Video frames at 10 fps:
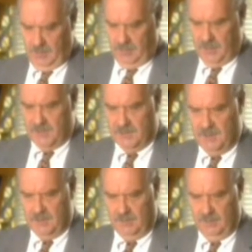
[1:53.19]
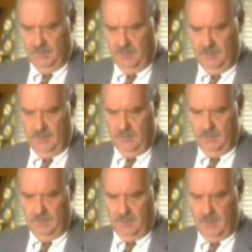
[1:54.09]
crazy, and
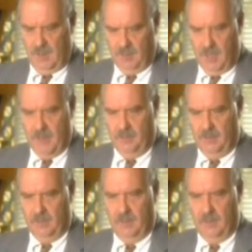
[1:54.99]
I'm lying there,